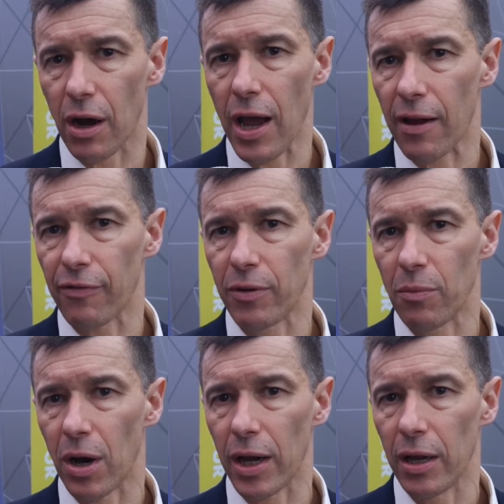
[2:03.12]
I have
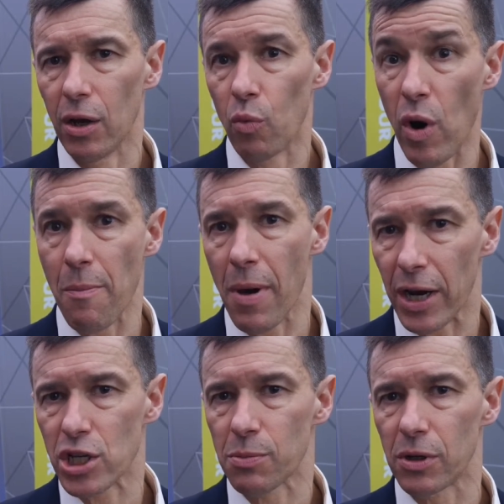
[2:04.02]
in my weight
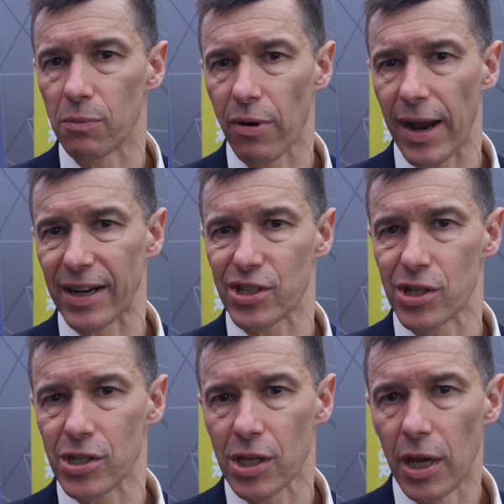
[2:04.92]
management
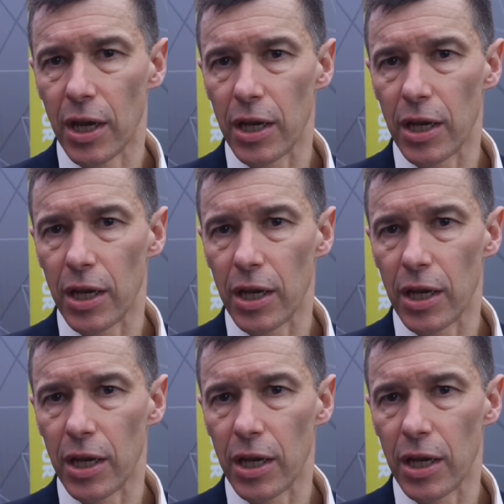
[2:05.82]
practice